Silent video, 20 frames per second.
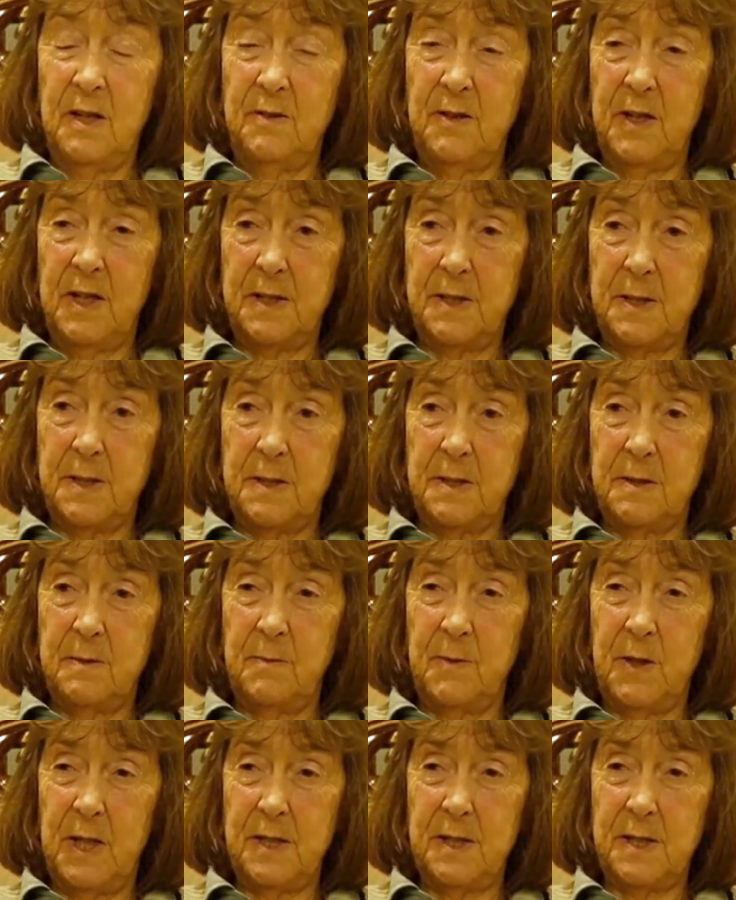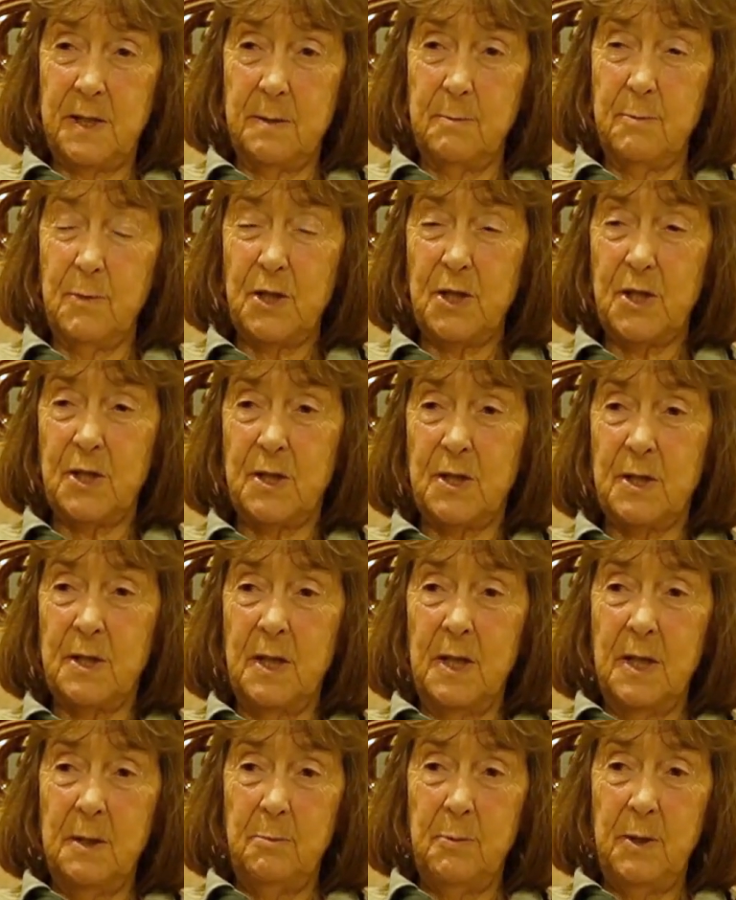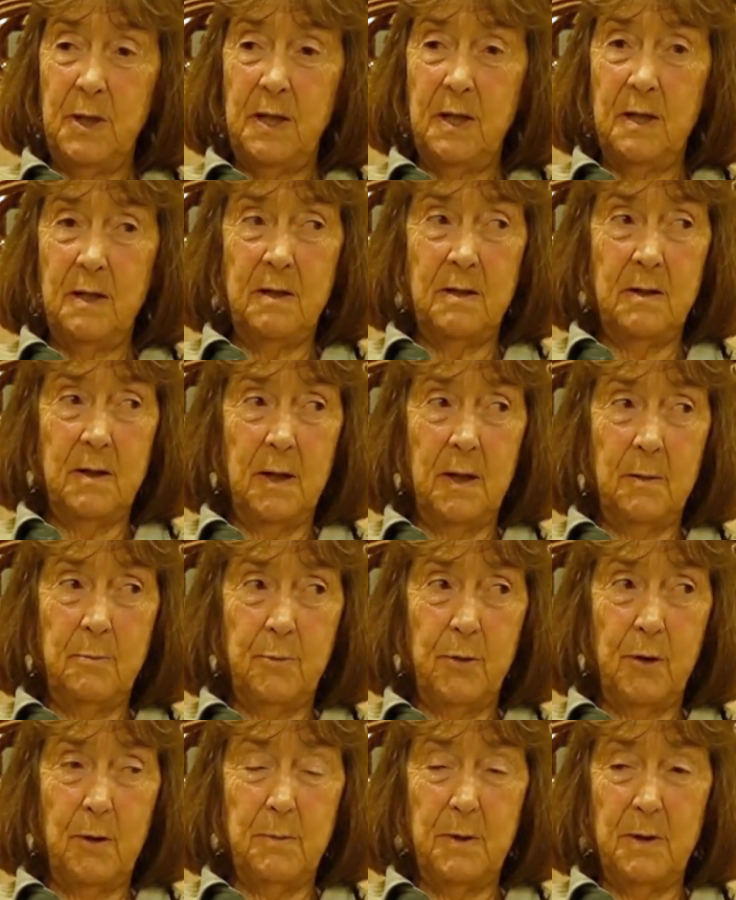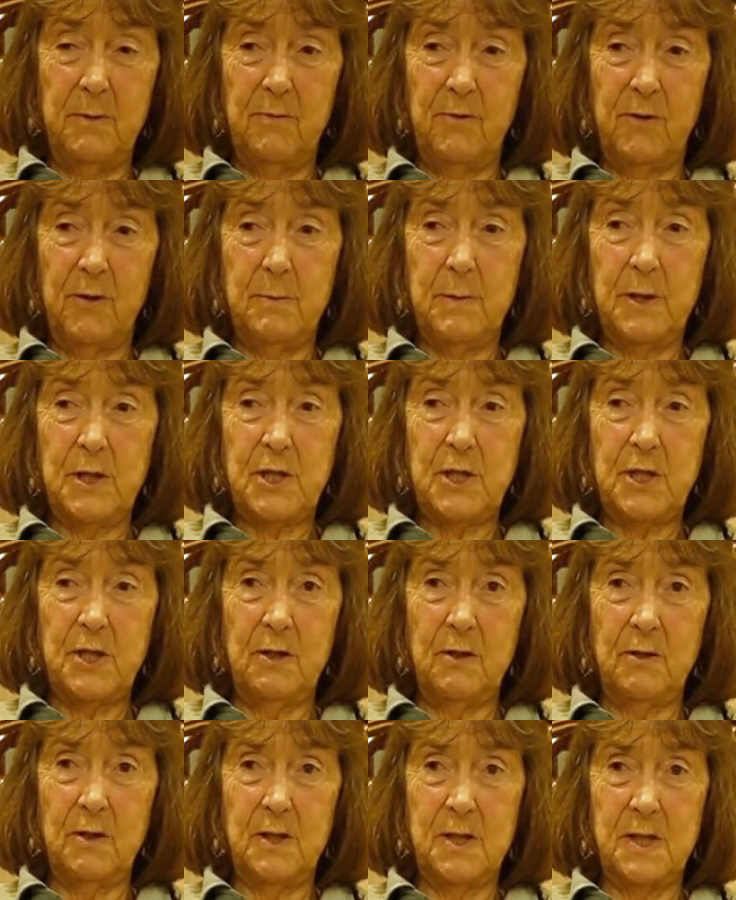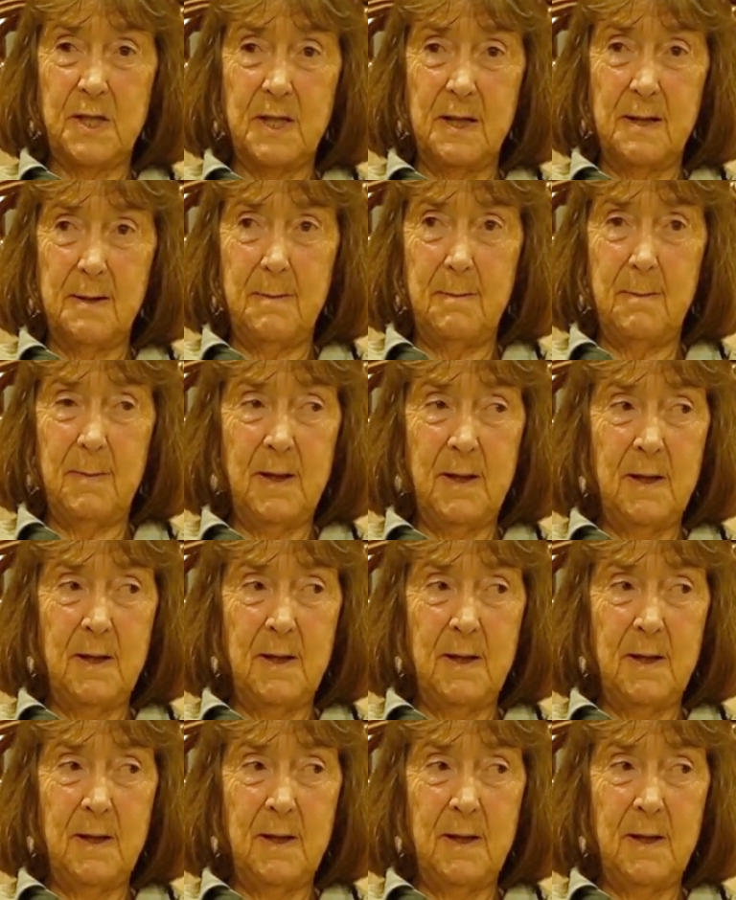That's been a problem for a much longer time.